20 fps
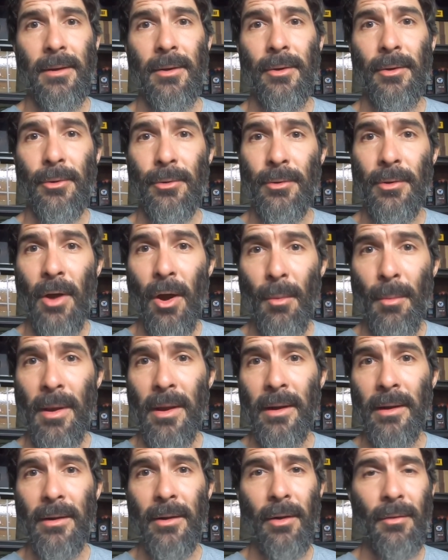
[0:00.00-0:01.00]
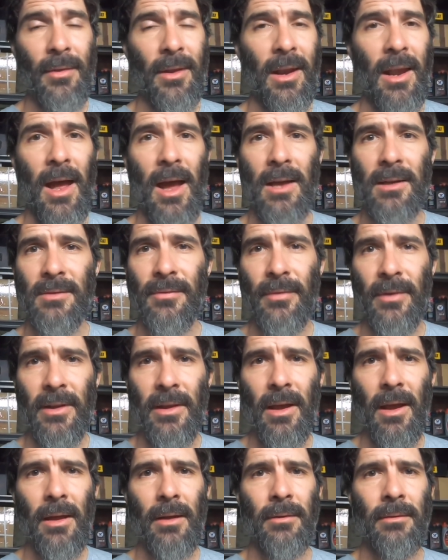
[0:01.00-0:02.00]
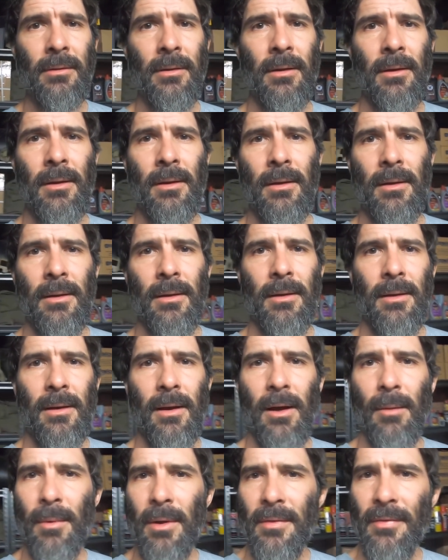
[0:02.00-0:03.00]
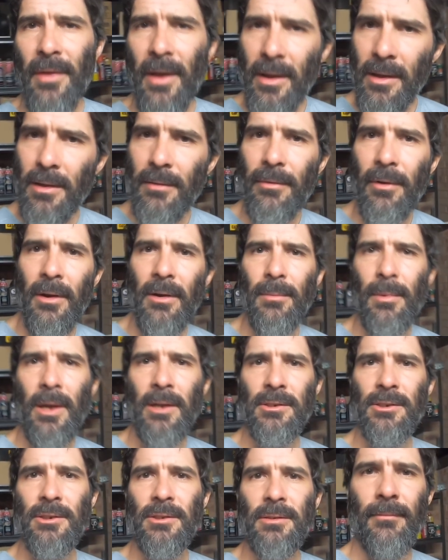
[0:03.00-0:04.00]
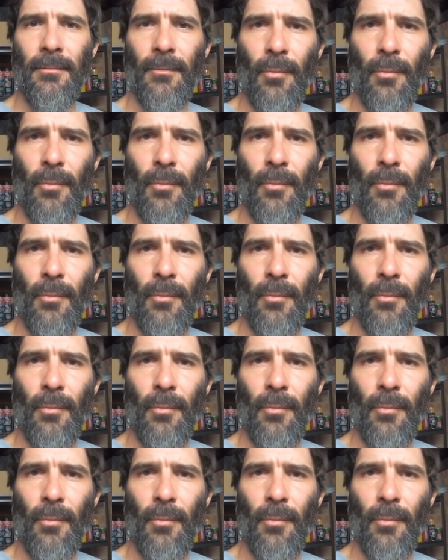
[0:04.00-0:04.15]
who commented on the last video, I mean, thank you very much.